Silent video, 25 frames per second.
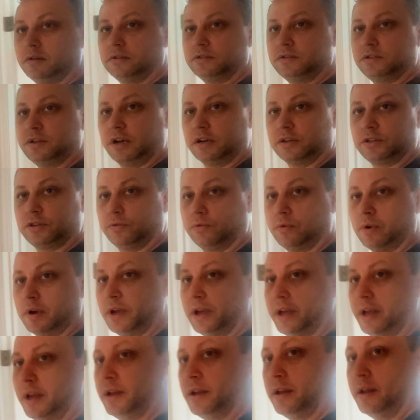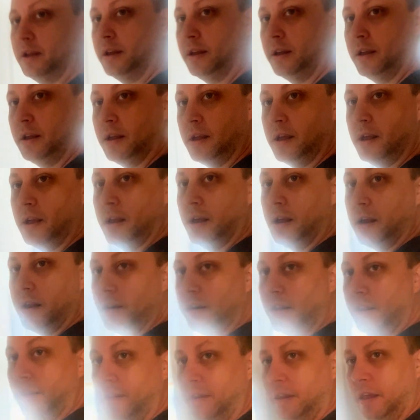tucked away.
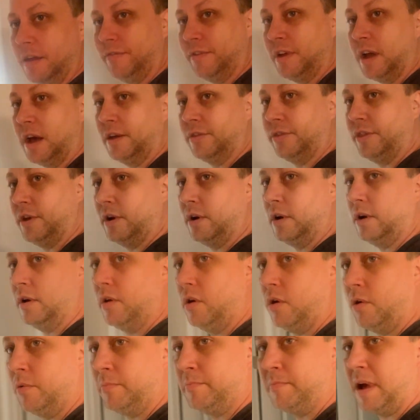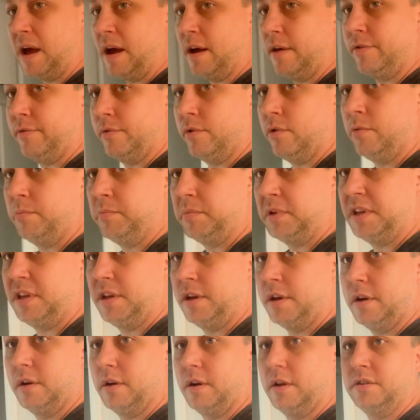And then they've got their own bathroom
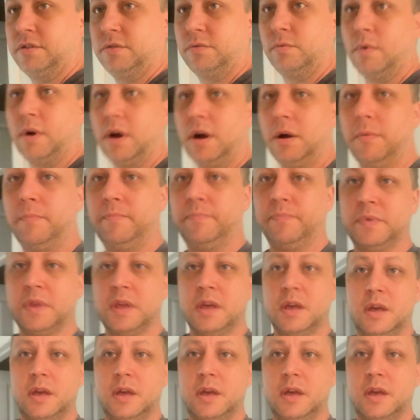here as well.